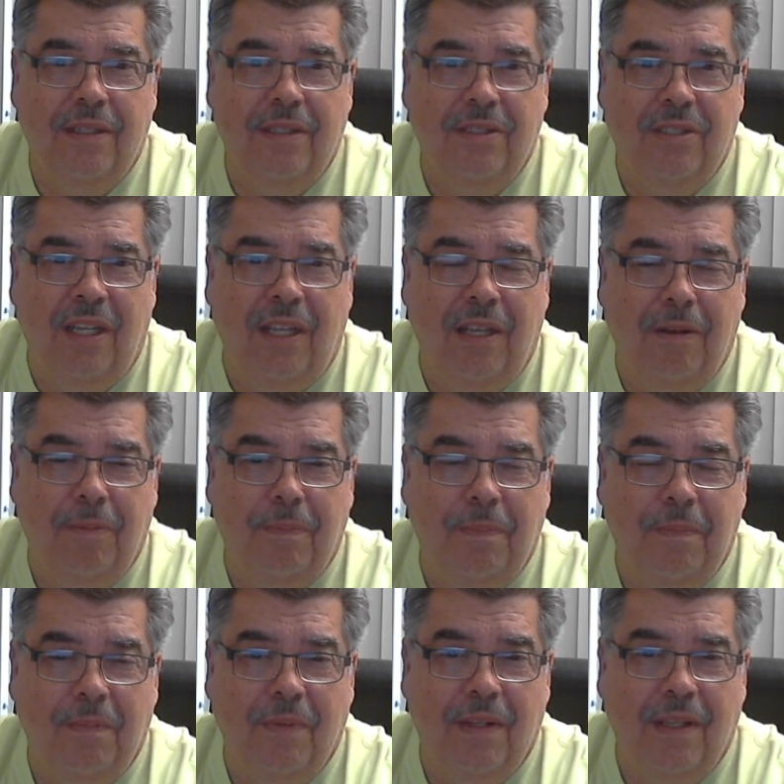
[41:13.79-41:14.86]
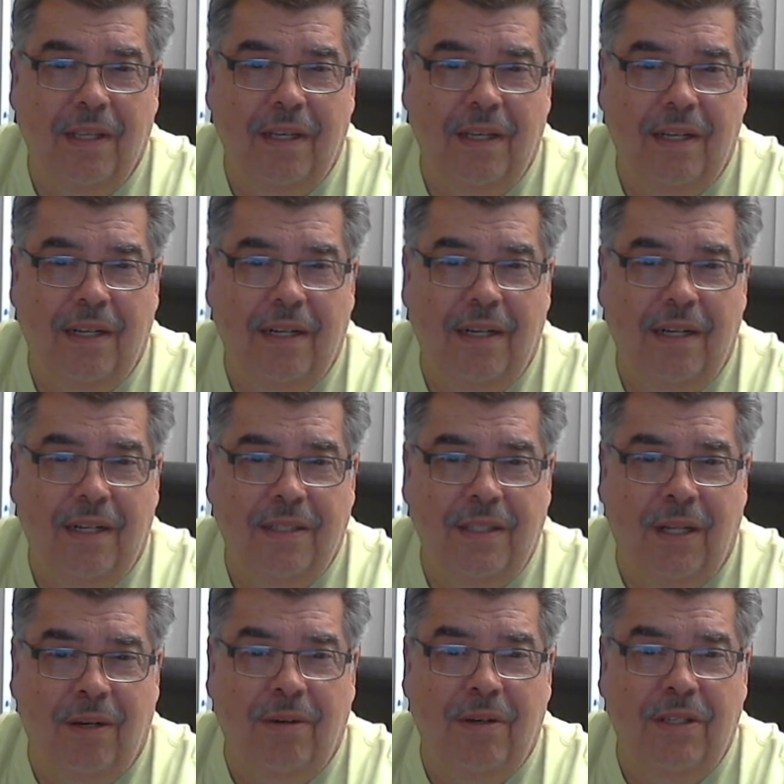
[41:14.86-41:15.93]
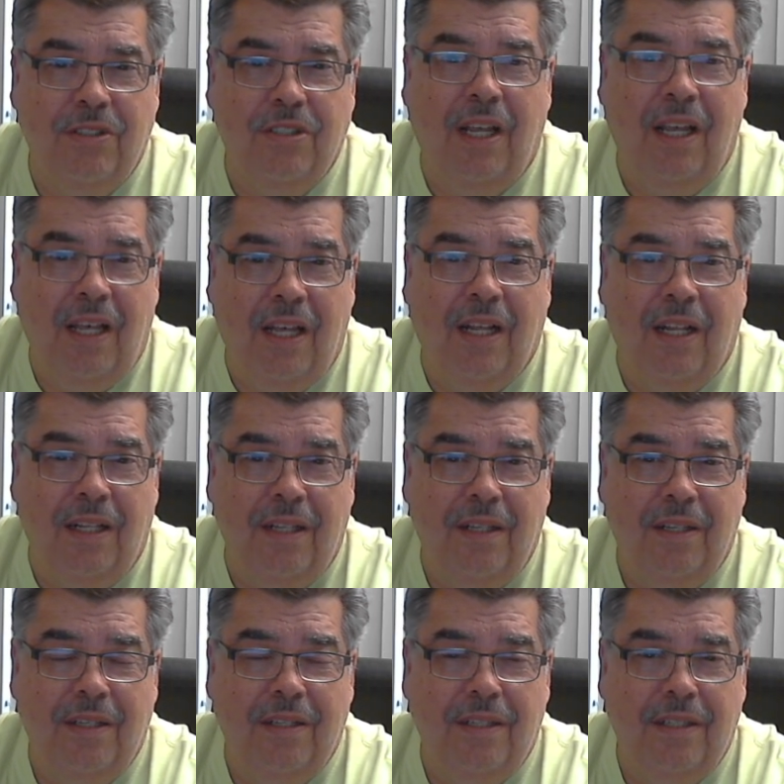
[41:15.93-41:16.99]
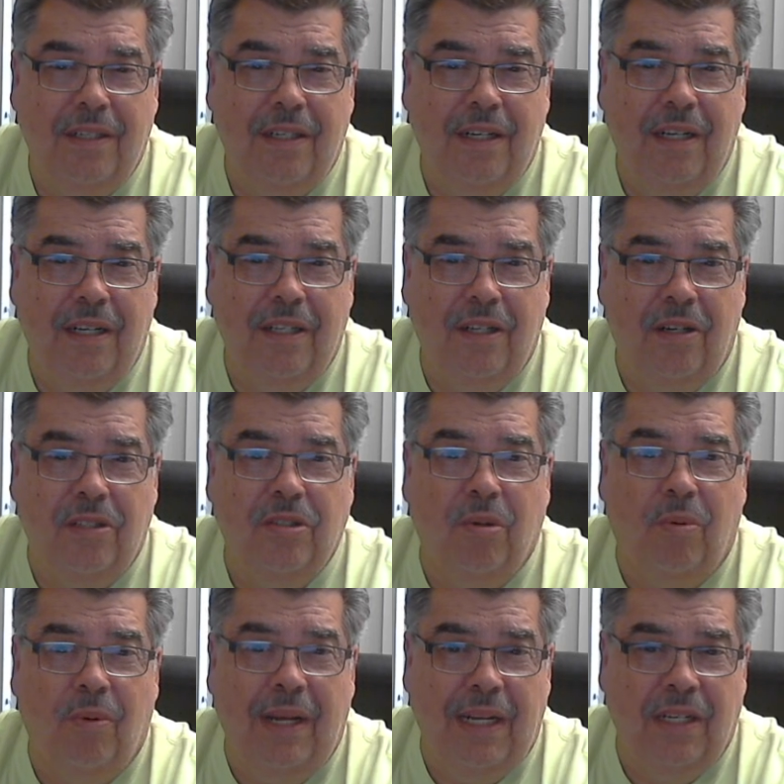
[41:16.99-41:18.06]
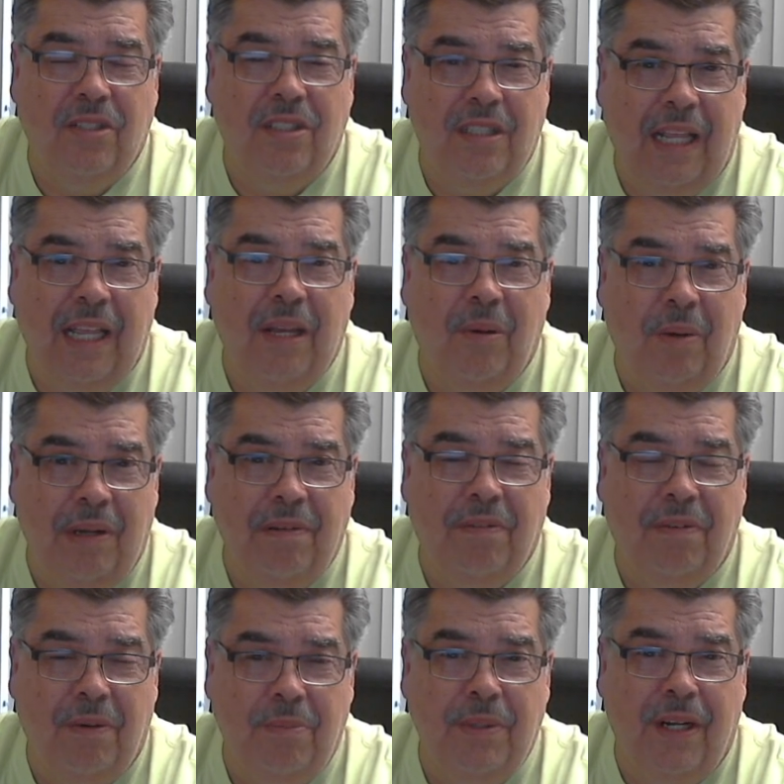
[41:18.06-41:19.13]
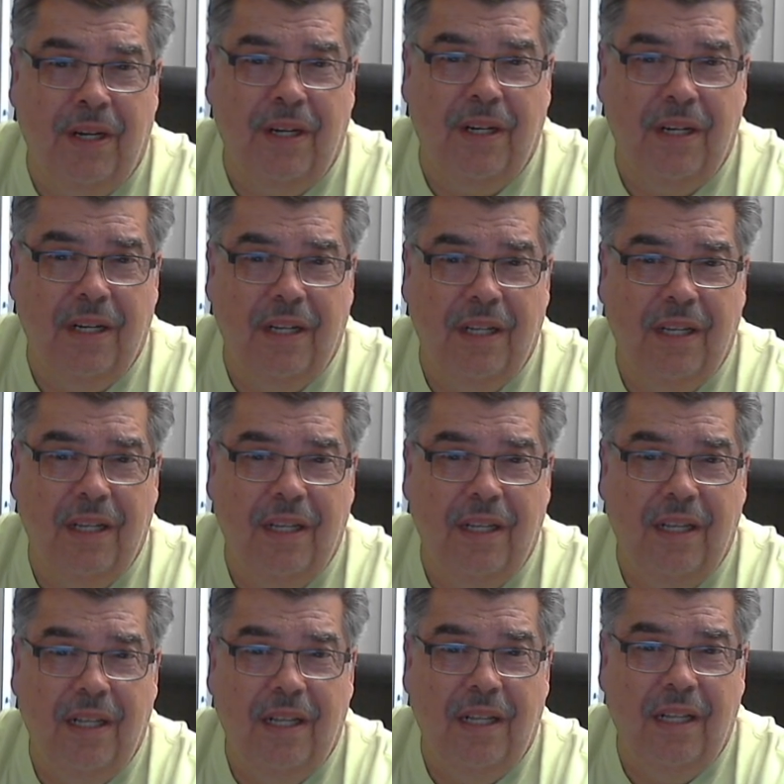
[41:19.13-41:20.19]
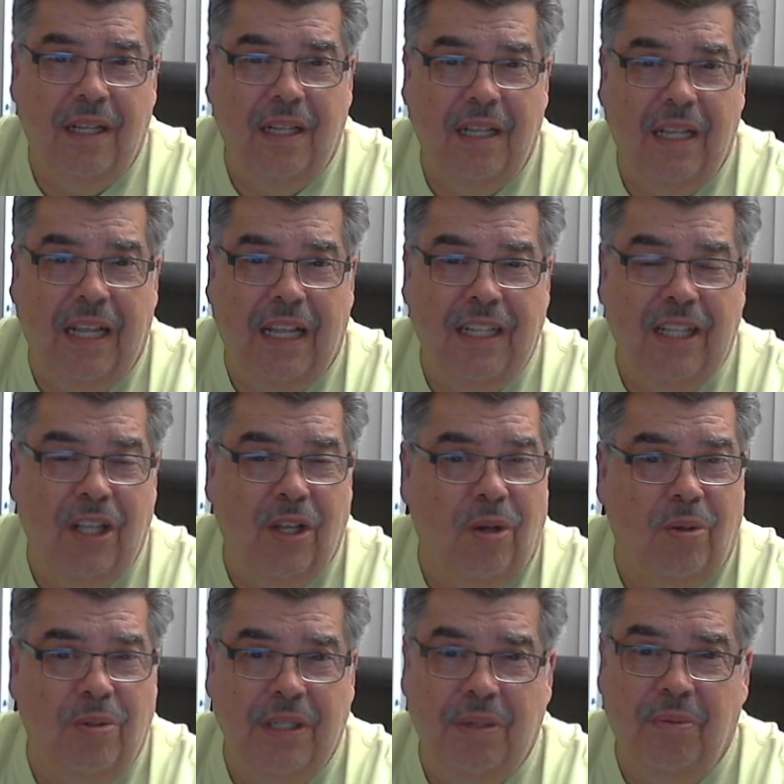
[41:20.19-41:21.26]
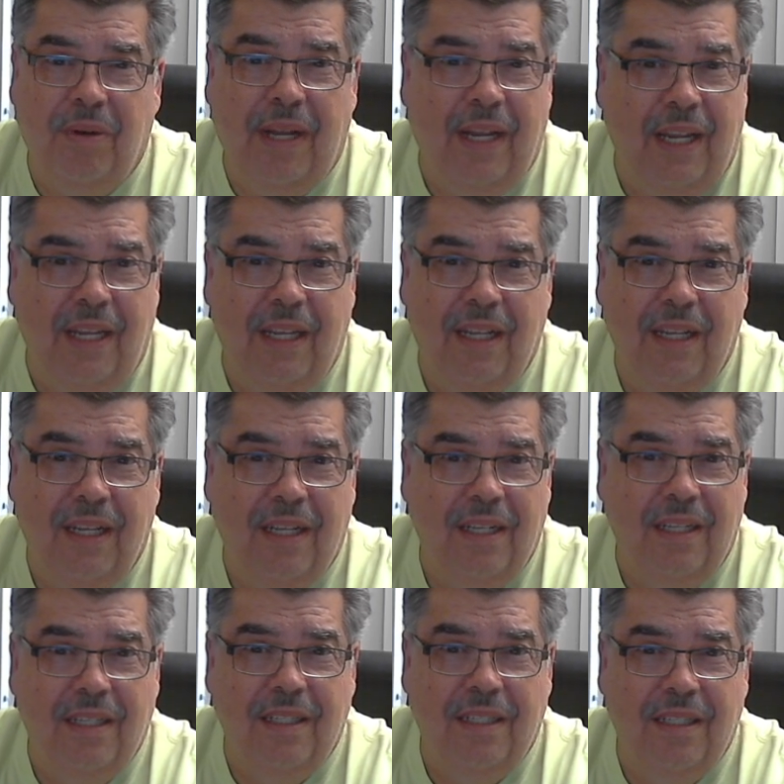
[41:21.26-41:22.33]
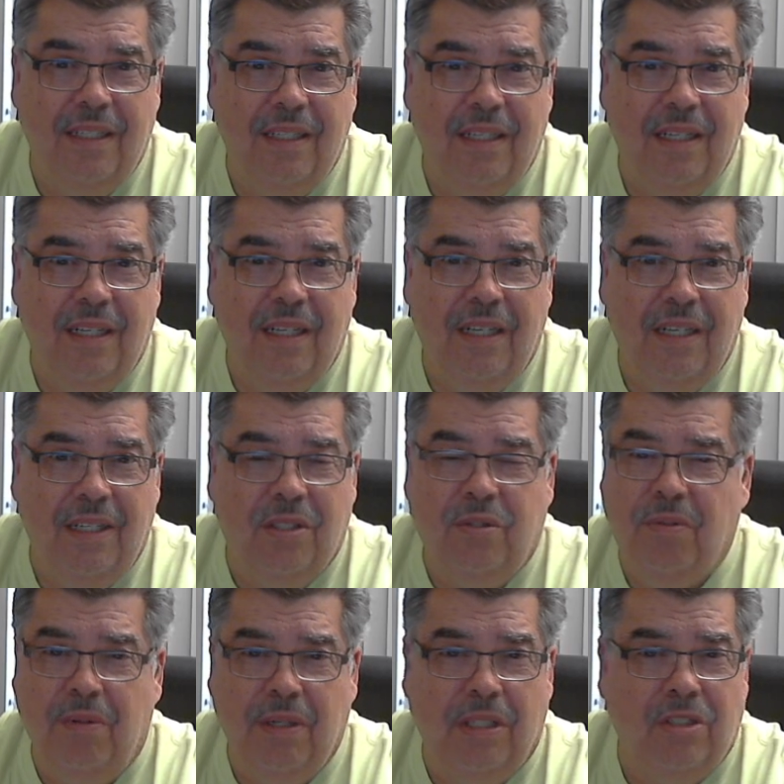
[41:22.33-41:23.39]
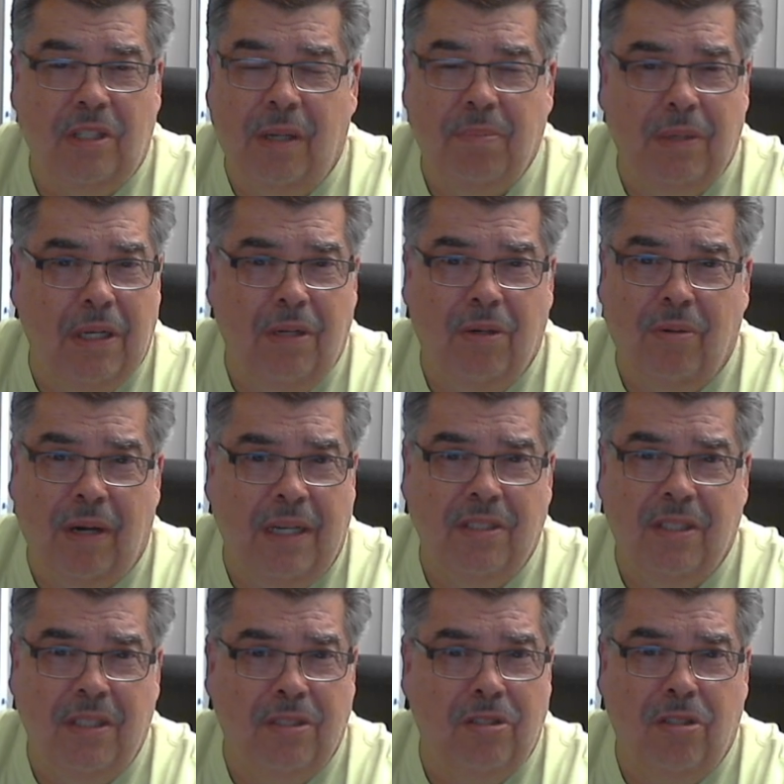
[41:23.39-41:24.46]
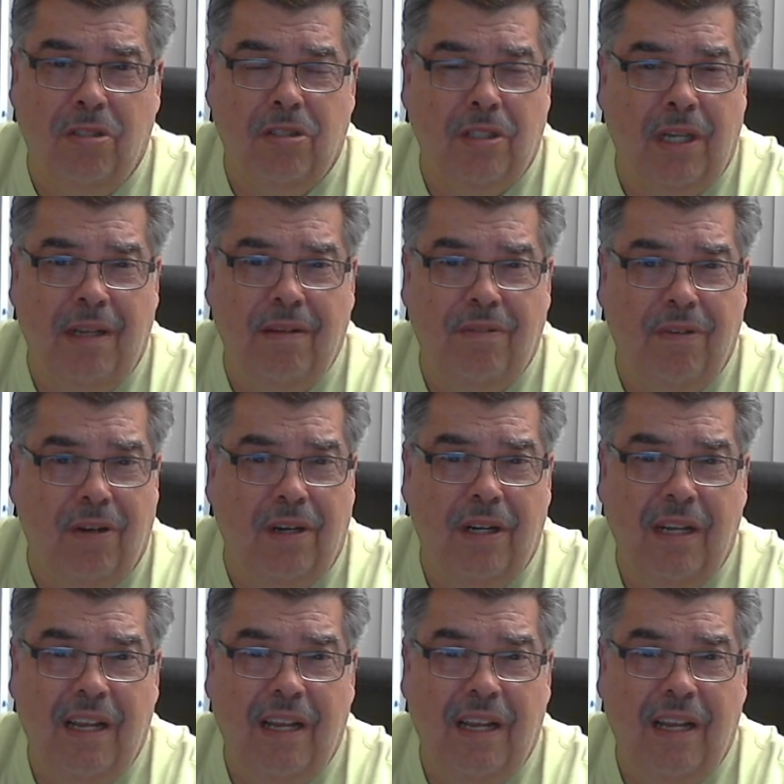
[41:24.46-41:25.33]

See, there is a hell. There is a way to stay away from there. And the only way is through accepting Christ as your Savior.